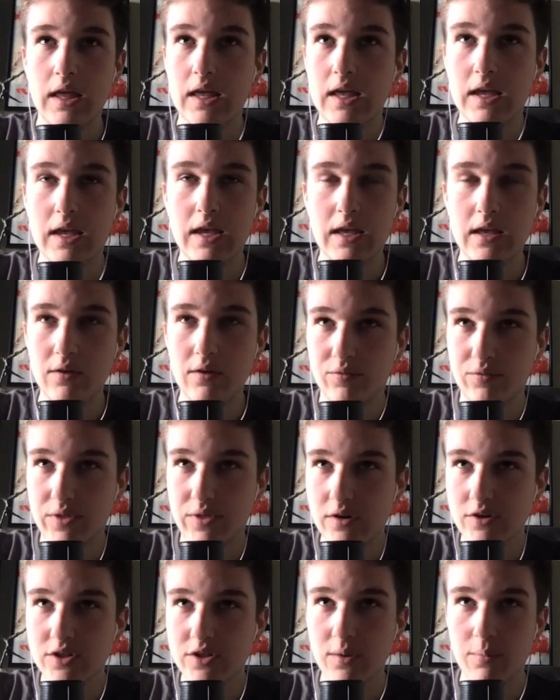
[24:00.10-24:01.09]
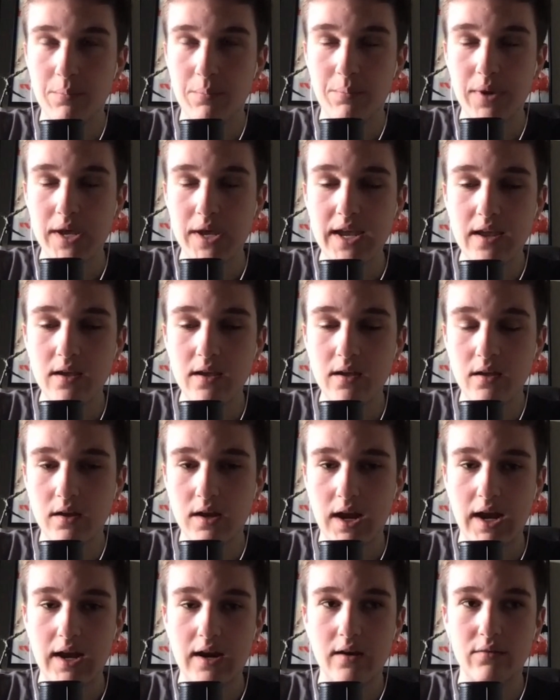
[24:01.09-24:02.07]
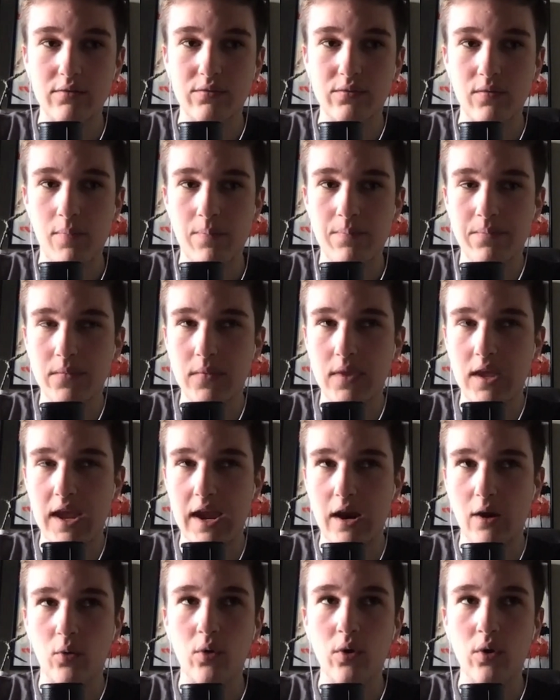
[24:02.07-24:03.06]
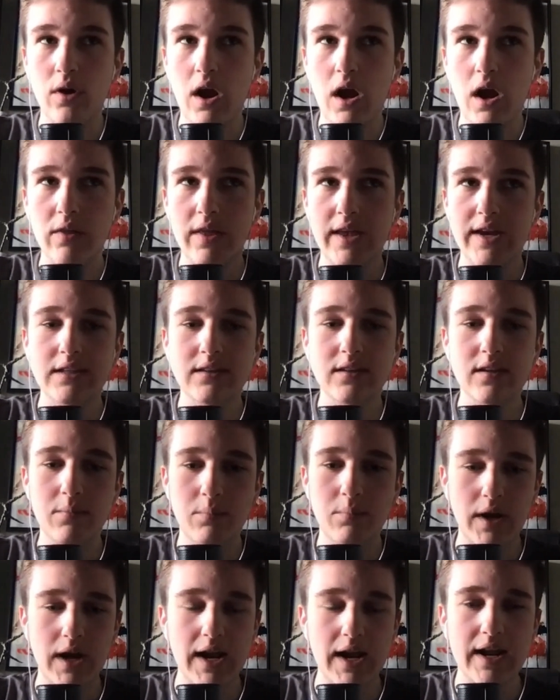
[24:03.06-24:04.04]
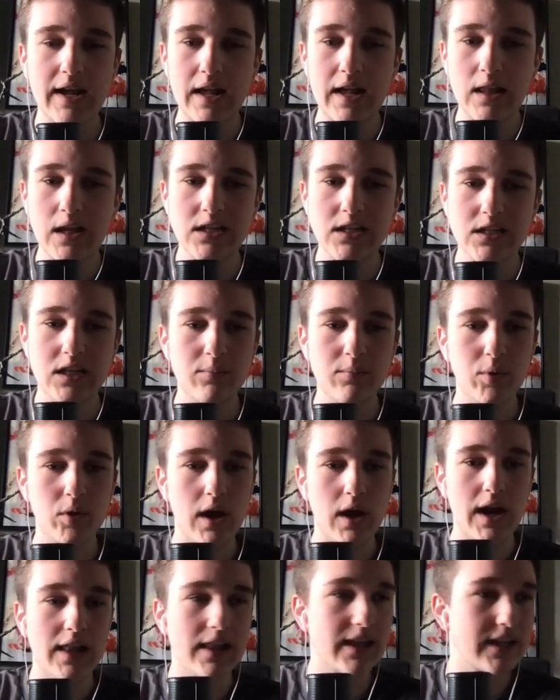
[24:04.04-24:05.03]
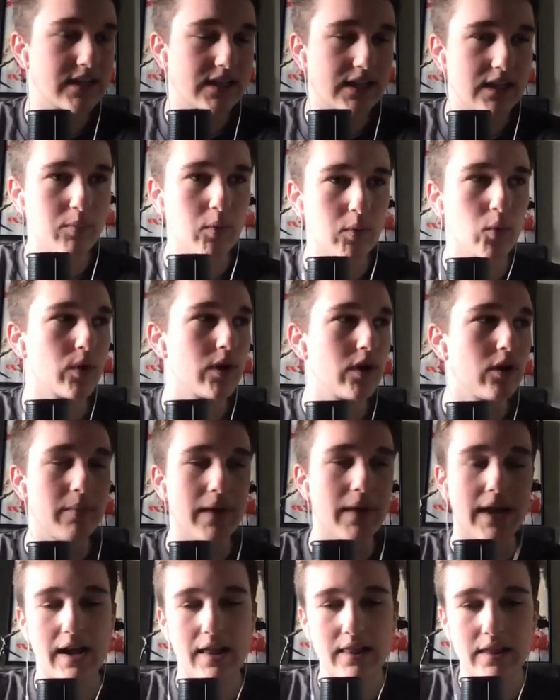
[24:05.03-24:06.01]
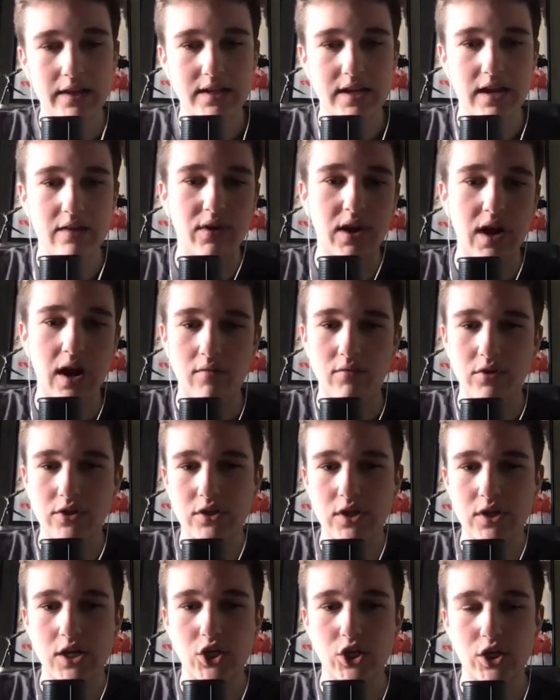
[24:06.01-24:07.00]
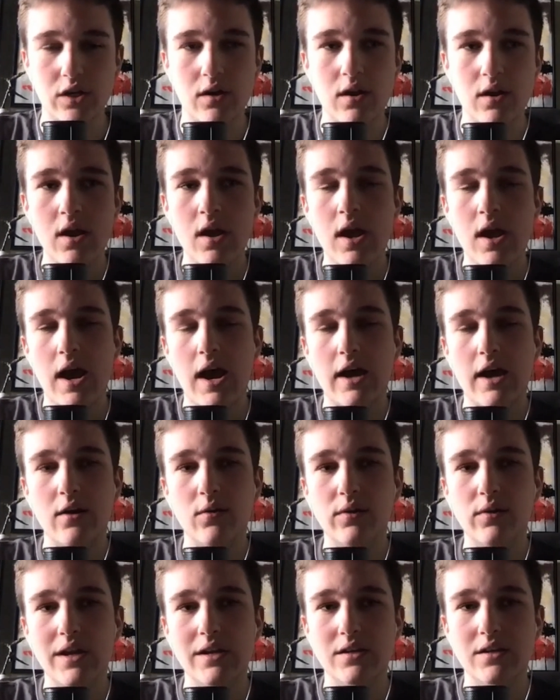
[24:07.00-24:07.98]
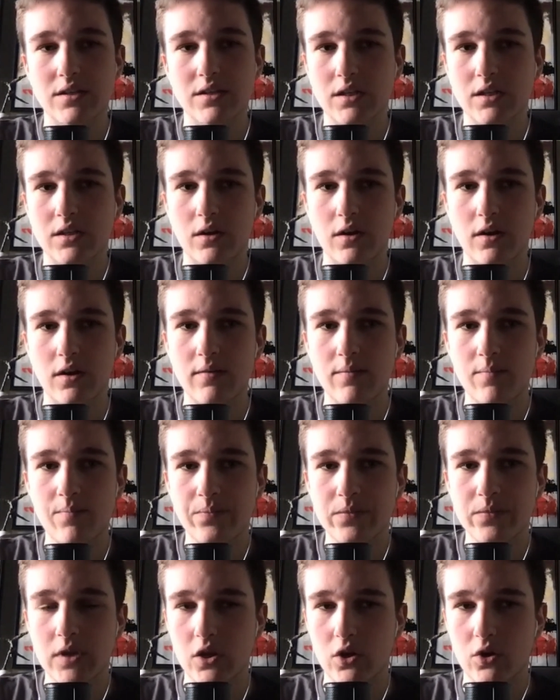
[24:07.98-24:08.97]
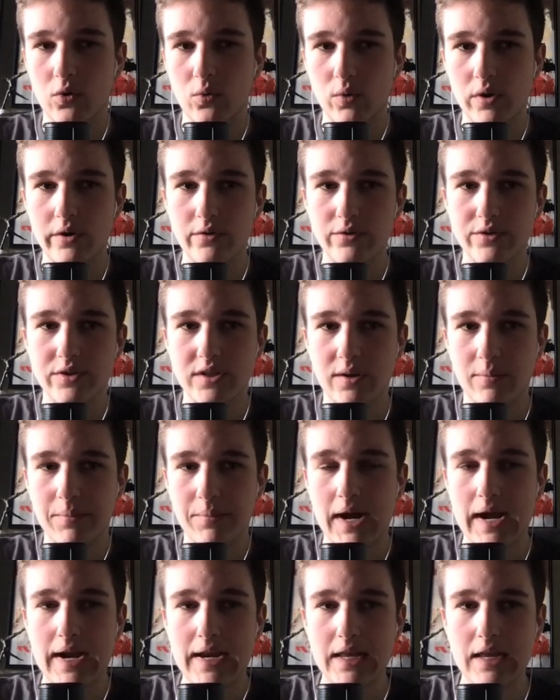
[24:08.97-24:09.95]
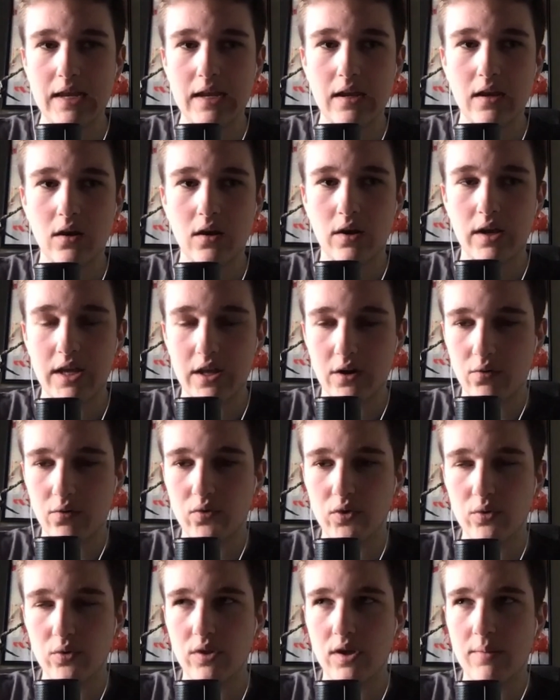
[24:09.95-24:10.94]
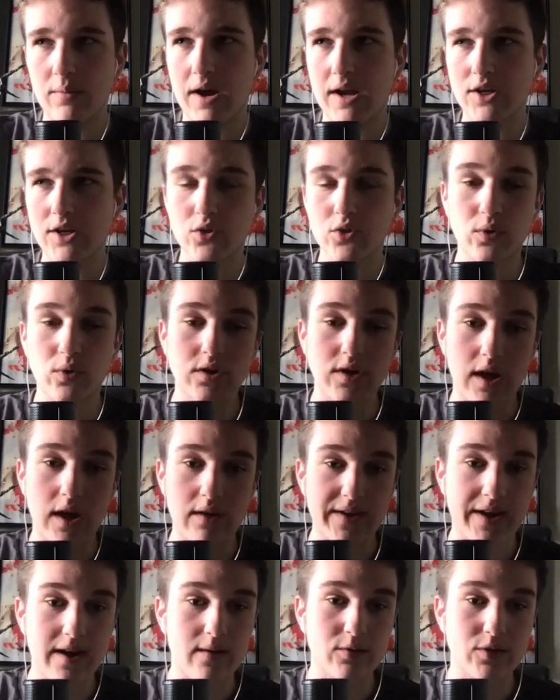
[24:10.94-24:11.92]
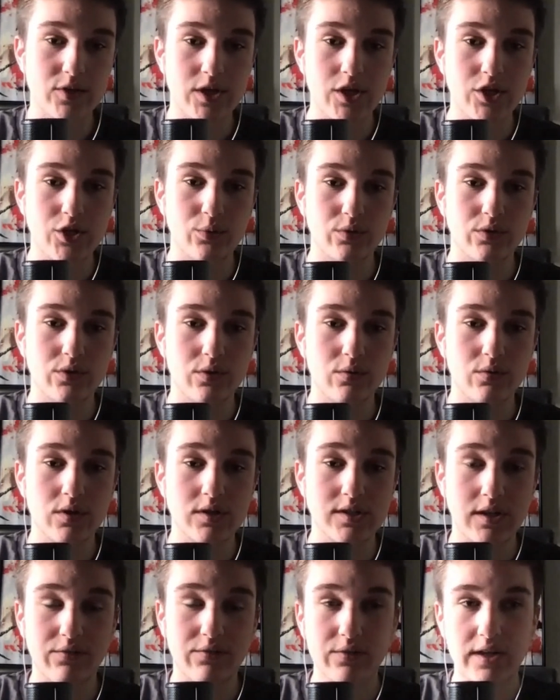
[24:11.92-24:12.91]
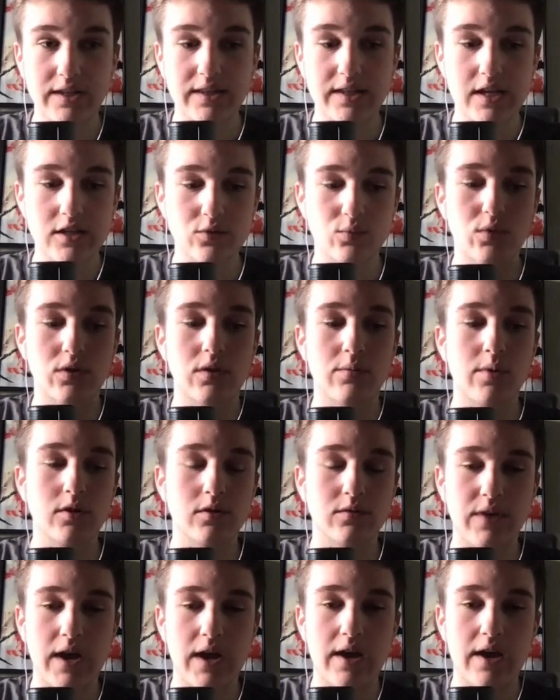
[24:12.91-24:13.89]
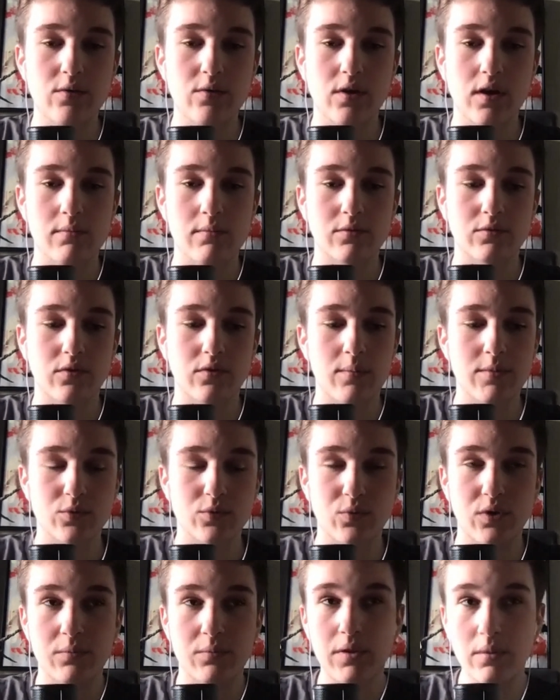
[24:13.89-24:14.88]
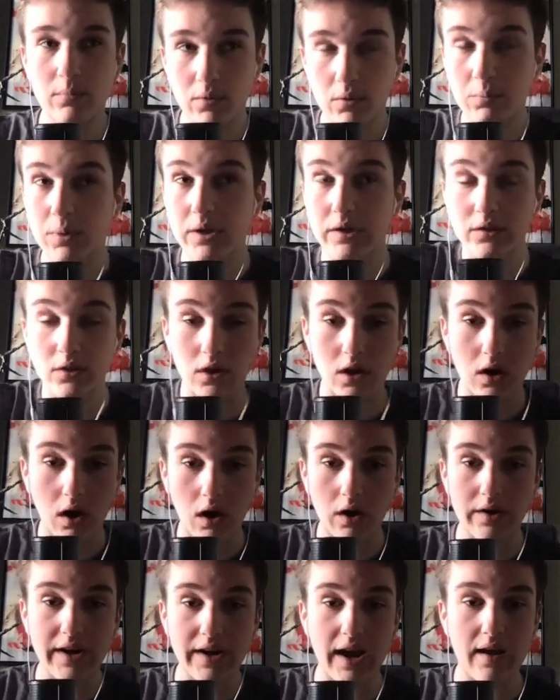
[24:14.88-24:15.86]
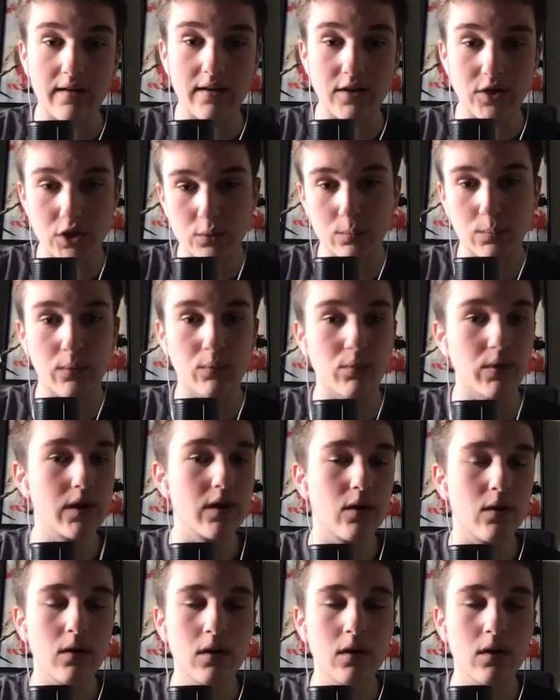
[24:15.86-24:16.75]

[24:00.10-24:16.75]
If there's a big kind of error, I'll edit them, but I like to keep it real, man. I like to have a conversation. I don't like to sit there and grill somebody, interview them. I just want to have a conversation with you, because I feel like that's where the most value comes from, is when people put their guard down and just be real.